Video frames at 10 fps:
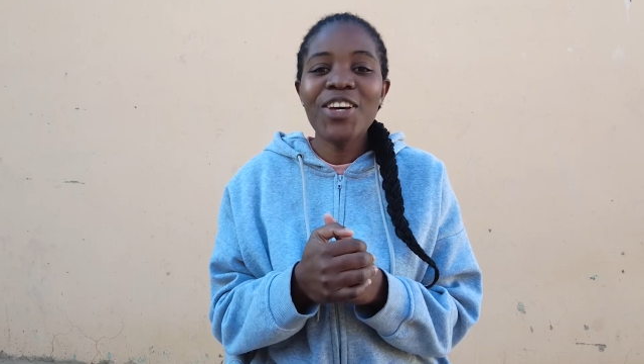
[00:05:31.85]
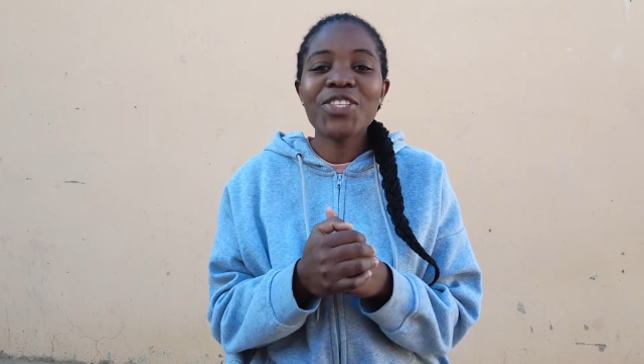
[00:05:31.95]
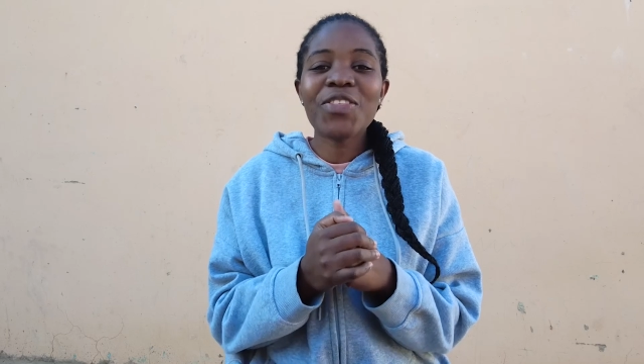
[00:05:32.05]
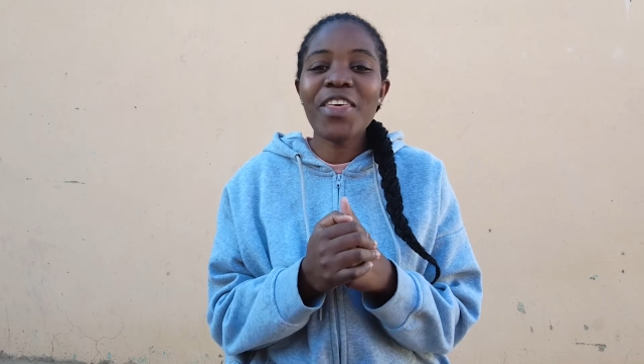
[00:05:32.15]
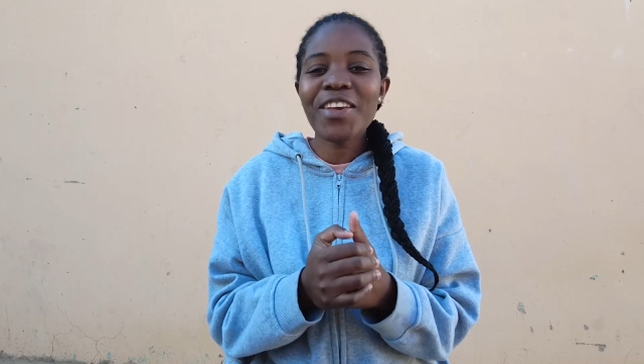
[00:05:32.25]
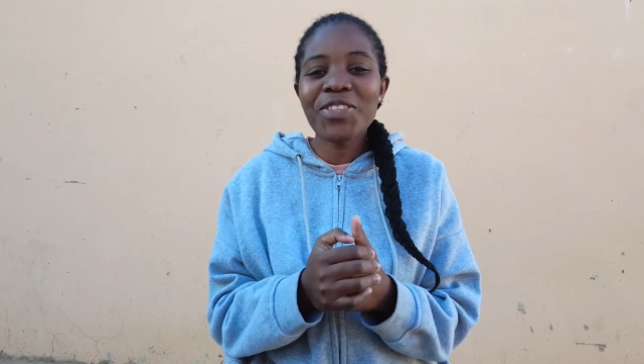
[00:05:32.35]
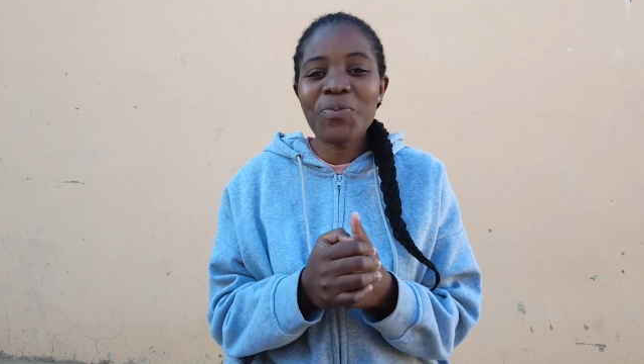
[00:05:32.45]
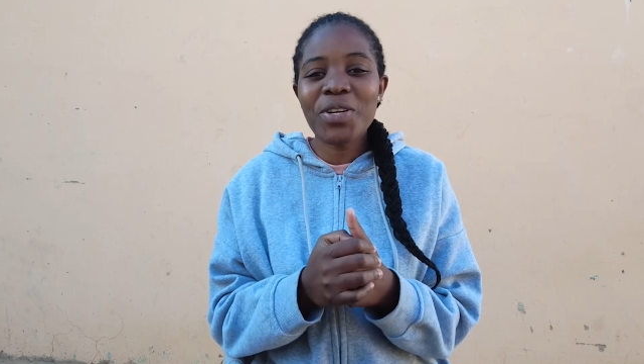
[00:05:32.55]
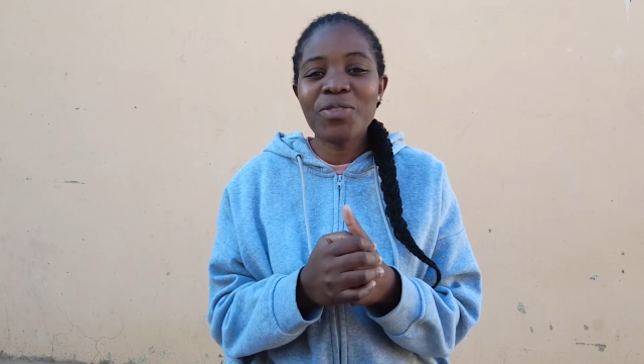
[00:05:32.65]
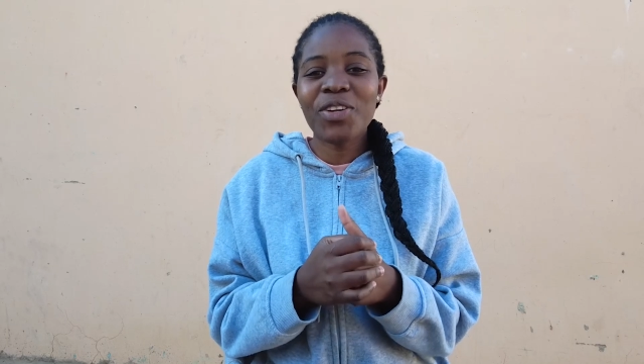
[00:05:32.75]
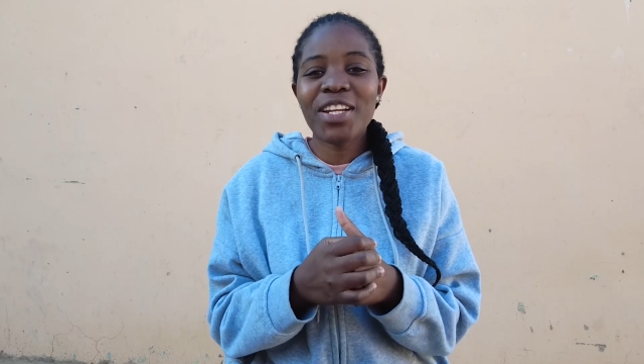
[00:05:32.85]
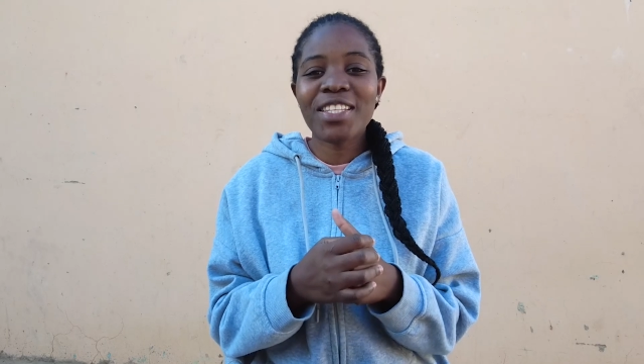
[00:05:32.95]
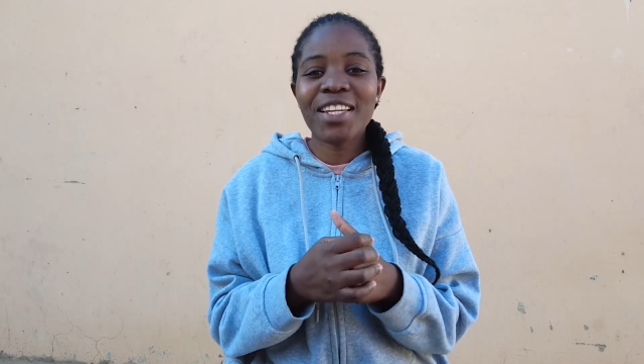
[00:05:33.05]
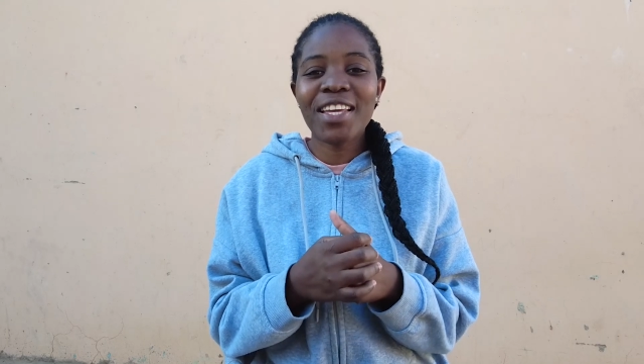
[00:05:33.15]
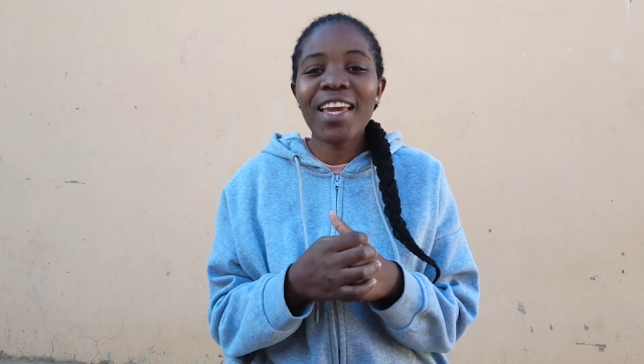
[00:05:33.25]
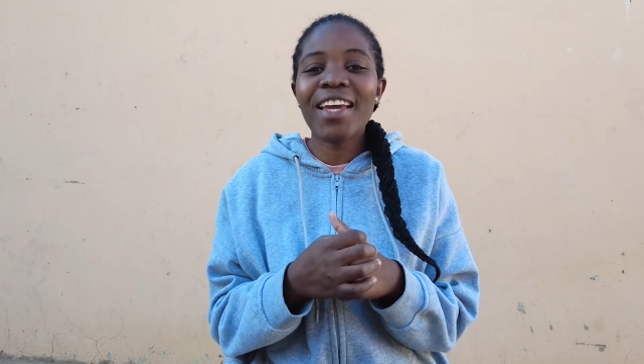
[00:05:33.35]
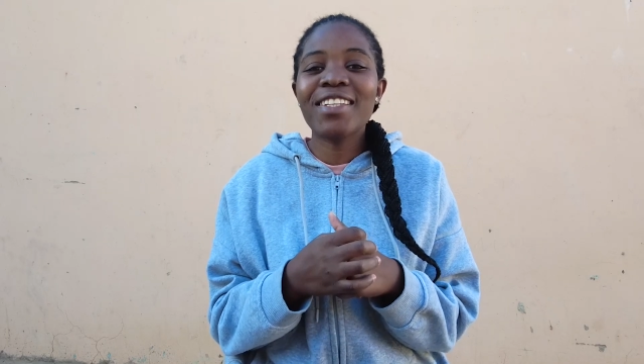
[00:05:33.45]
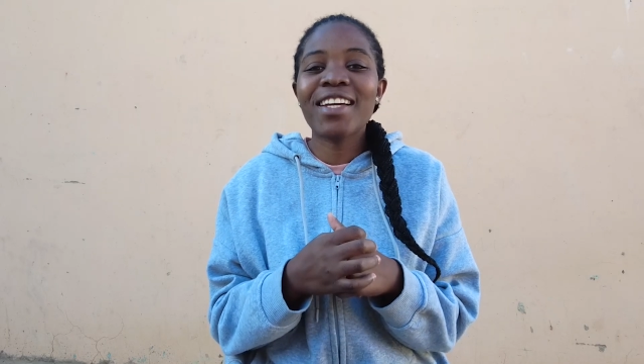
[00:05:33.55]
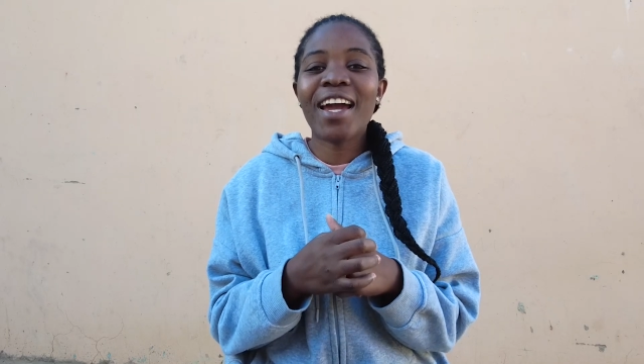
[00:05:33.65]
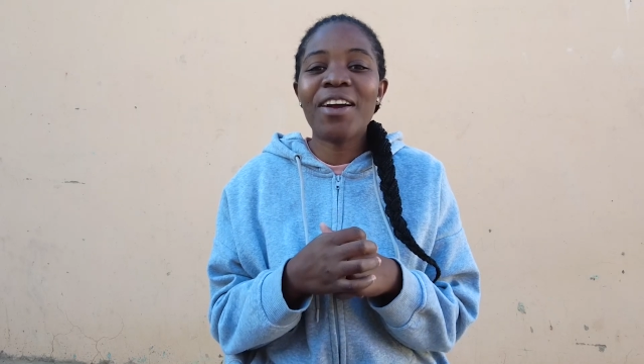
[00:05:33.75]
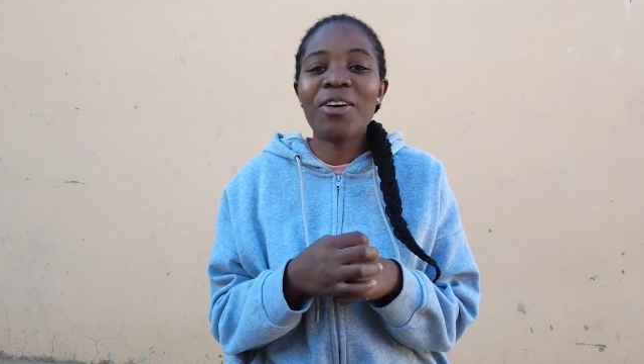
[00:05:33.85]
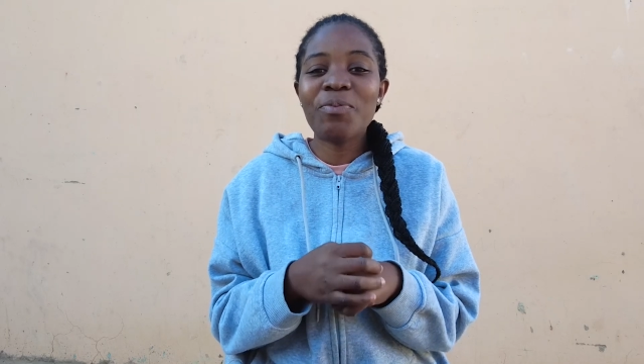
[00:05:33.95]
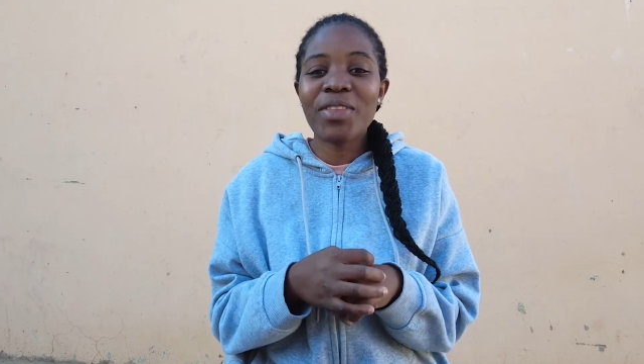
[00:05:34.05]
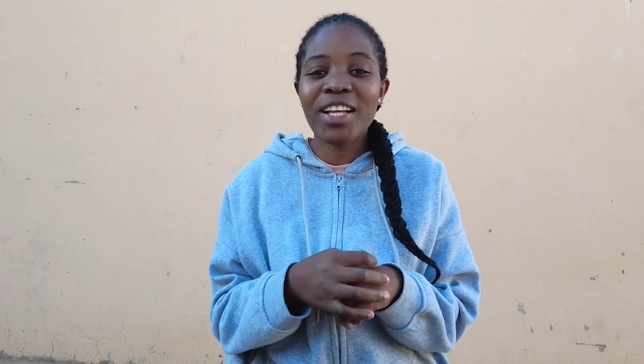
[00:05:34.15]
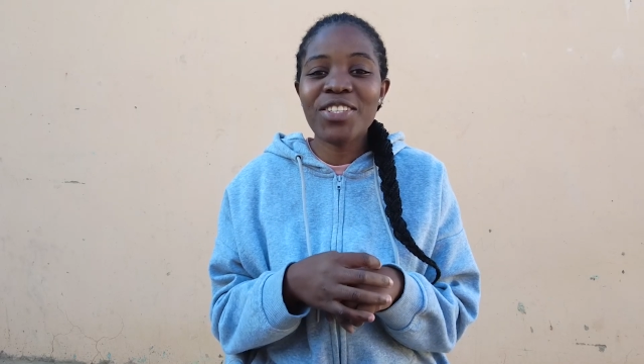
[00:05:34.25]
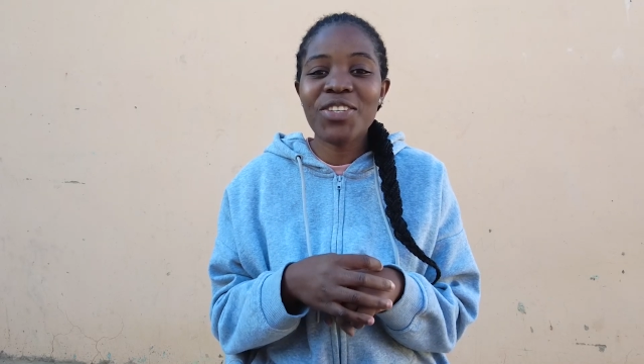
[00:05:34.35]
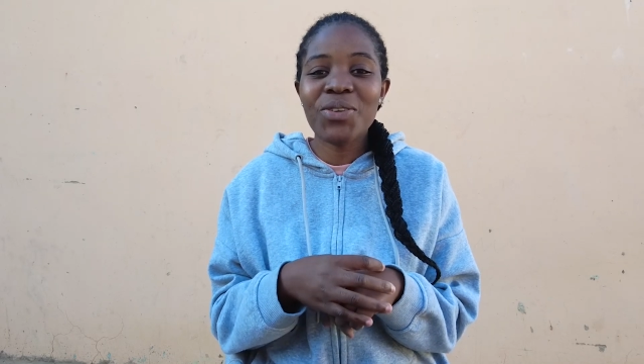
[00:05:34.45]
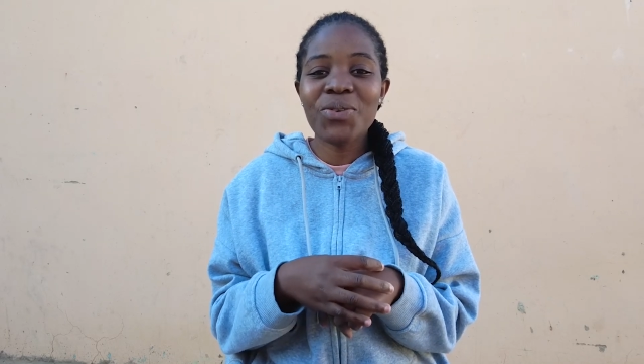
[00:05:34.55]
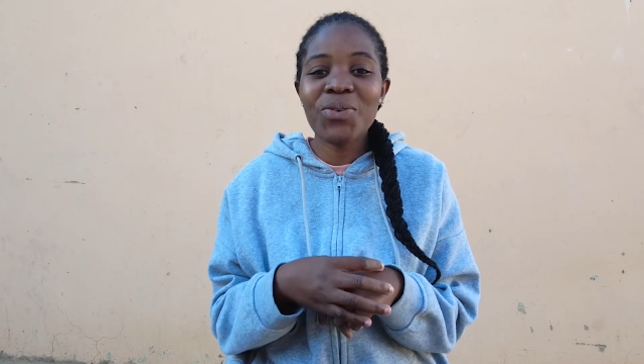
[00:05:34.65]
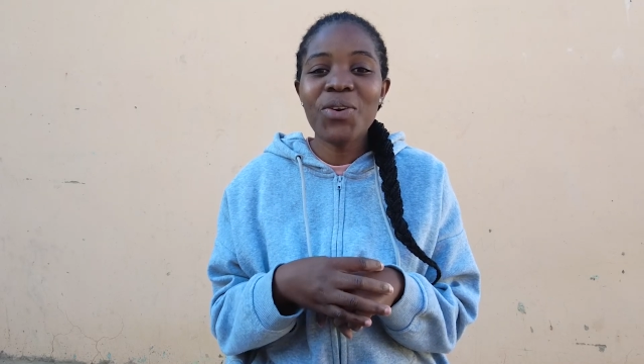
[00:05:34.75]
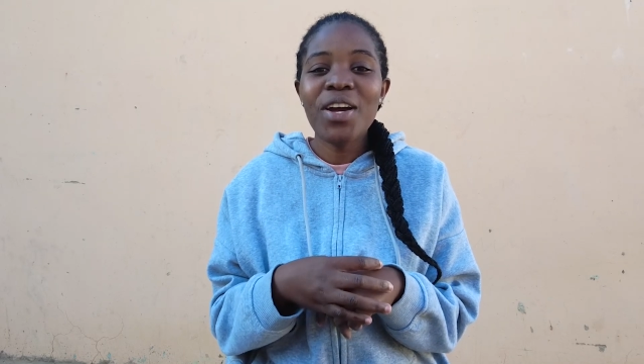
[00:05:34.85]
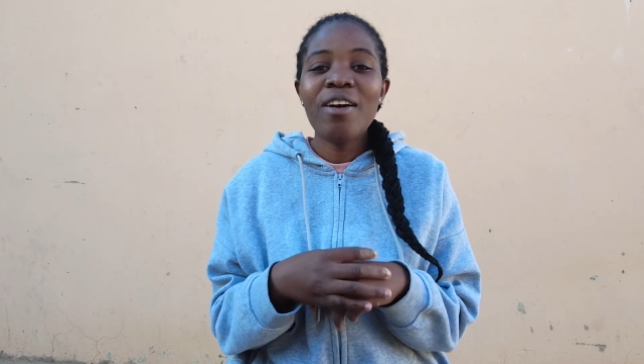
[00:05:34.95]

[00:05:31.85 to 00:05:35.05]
So thank you so much for listening, and I hope that you